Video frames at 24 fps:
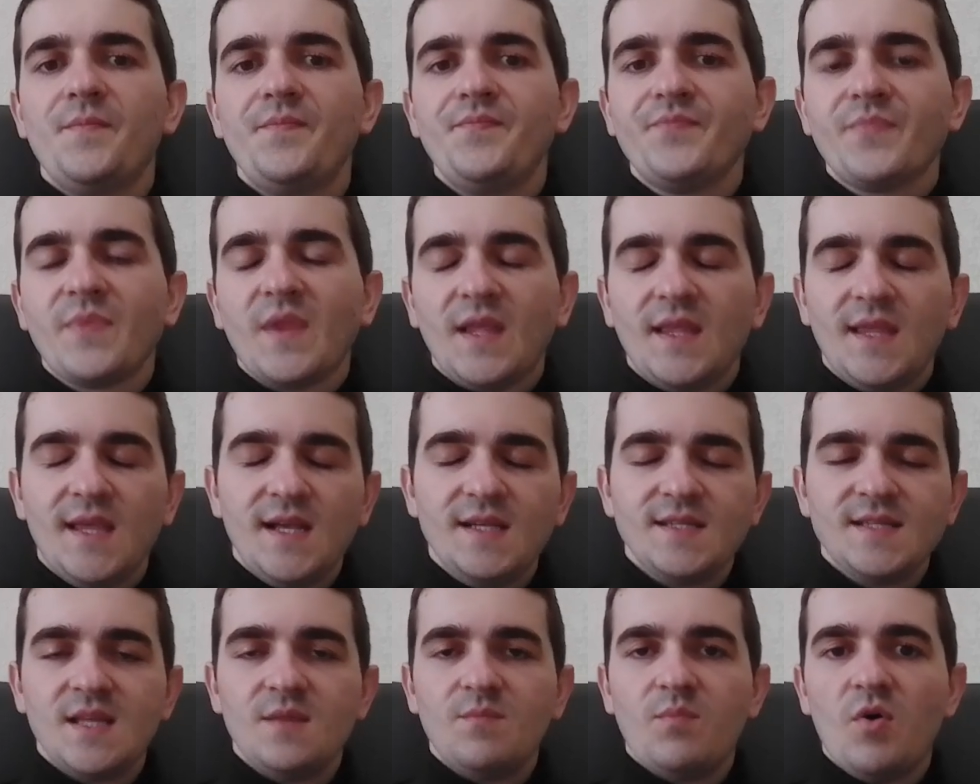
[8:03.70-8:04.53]

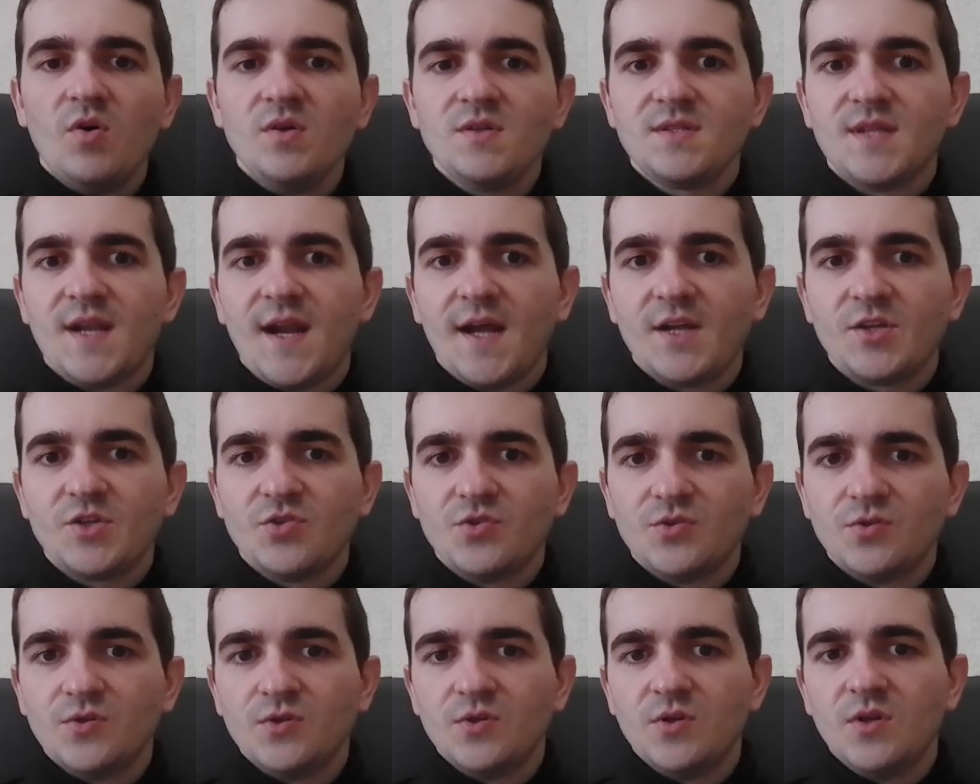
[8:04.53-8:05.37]
kingside pawn
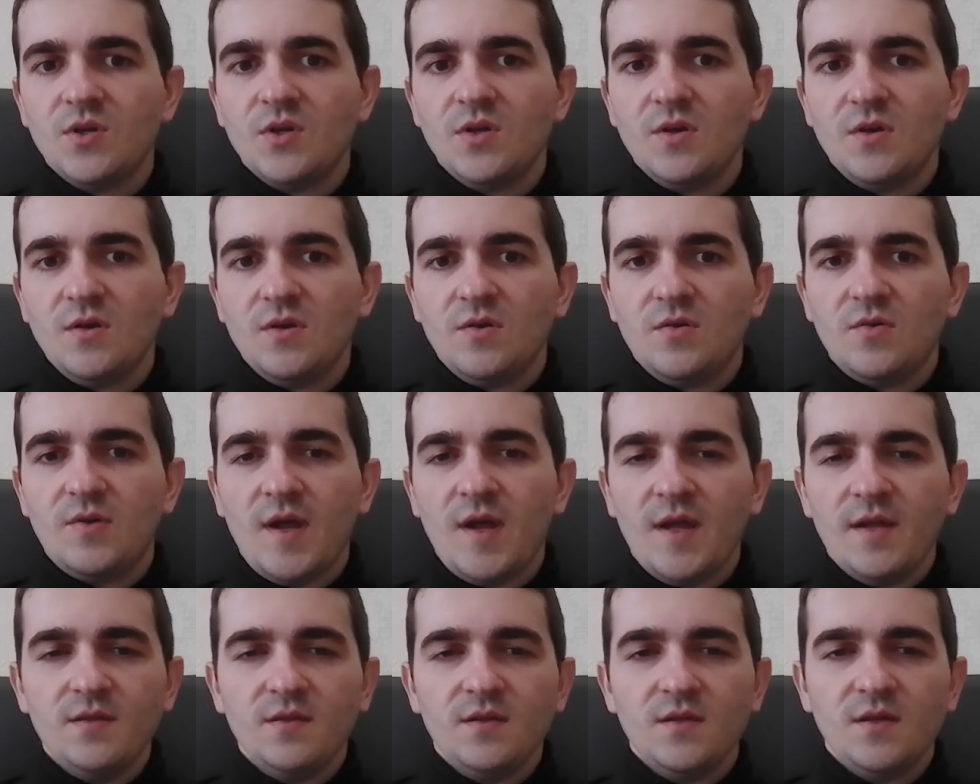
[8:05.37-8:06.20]
structure,
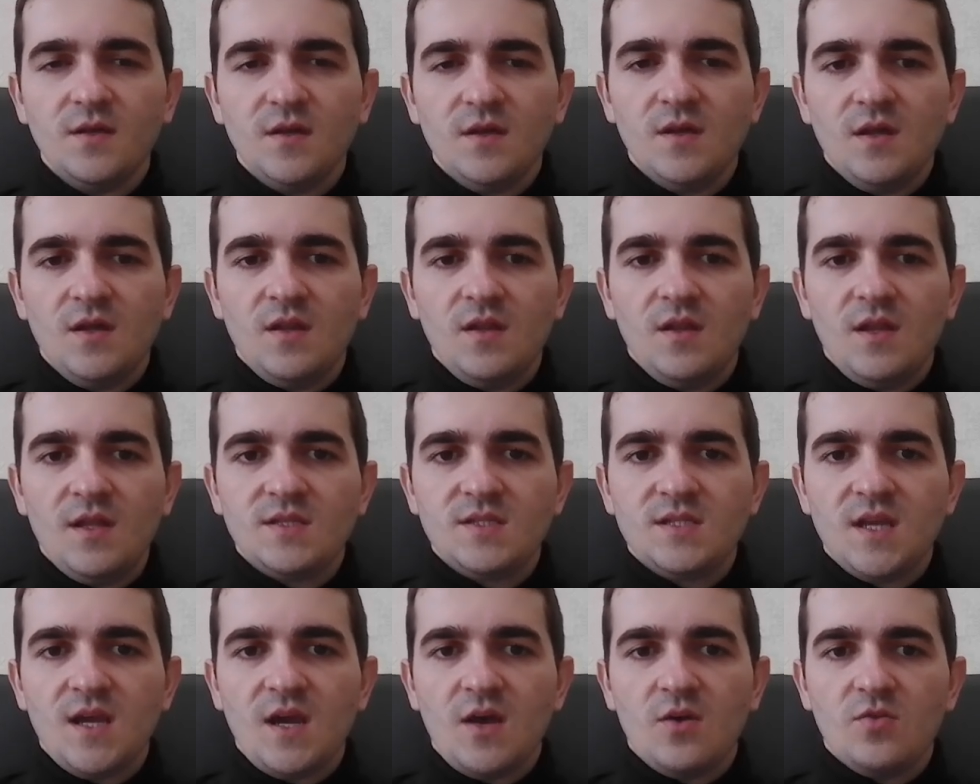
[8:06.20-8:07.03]
right? Let's
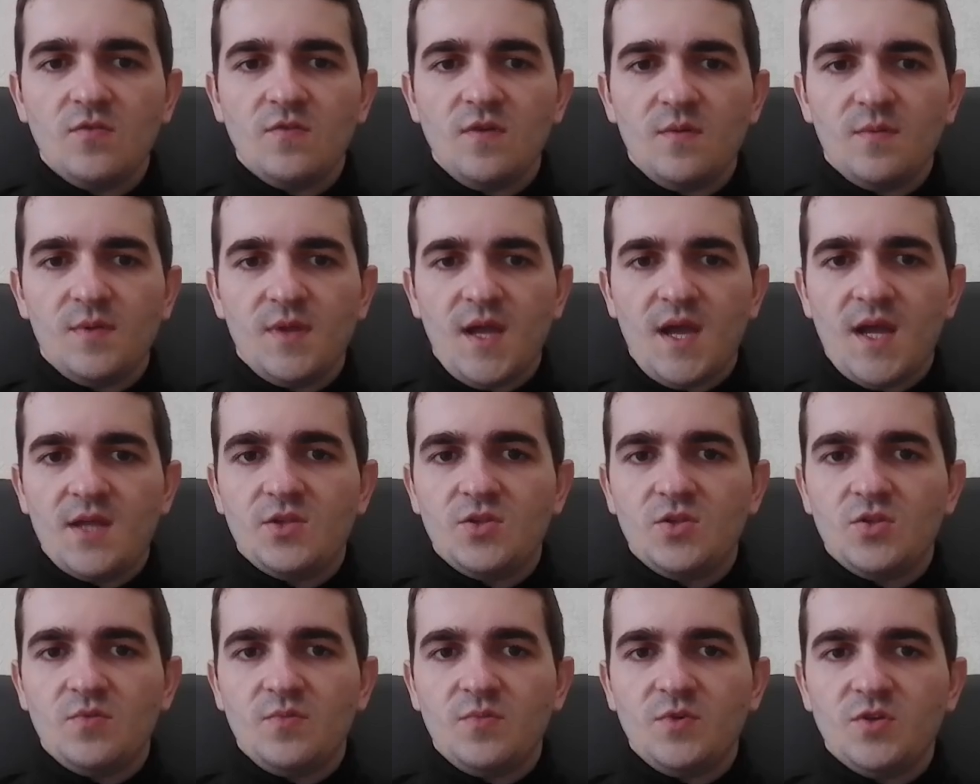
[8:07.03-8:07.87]
say, how do we play? I
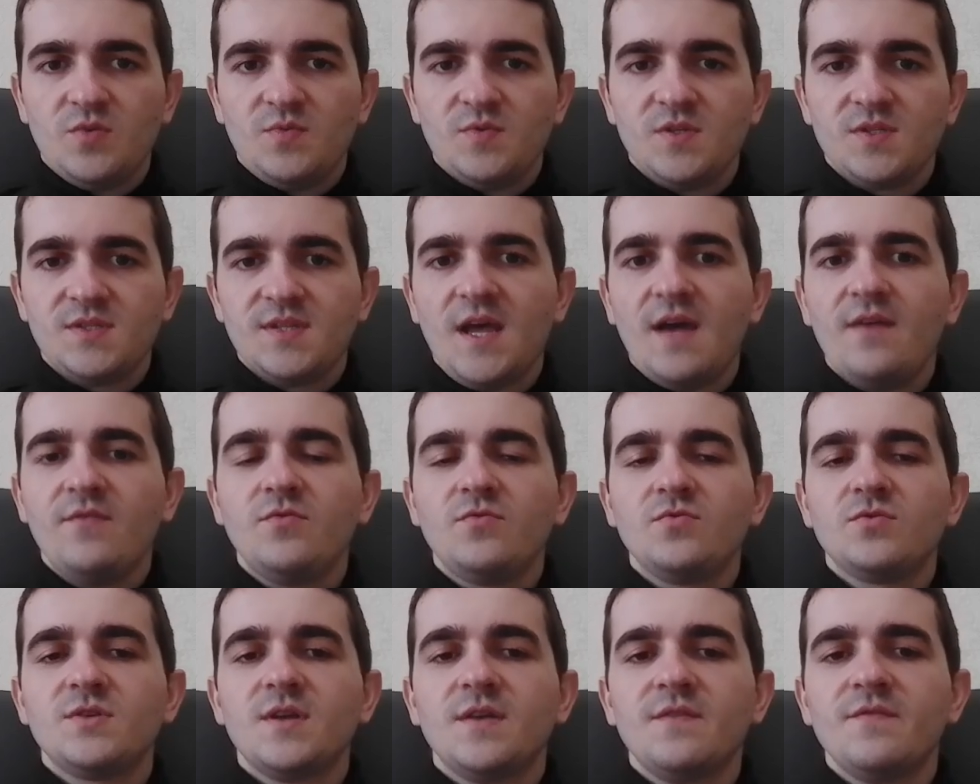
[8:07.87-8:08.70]
don't know, bishop c7
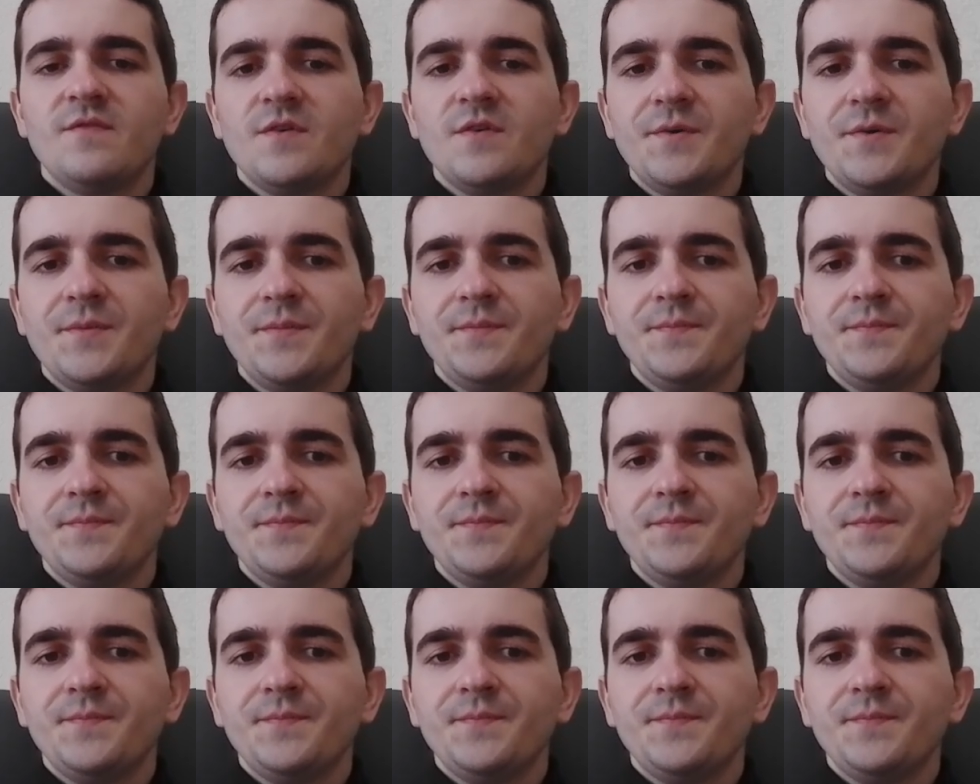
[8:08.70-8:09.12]
or something.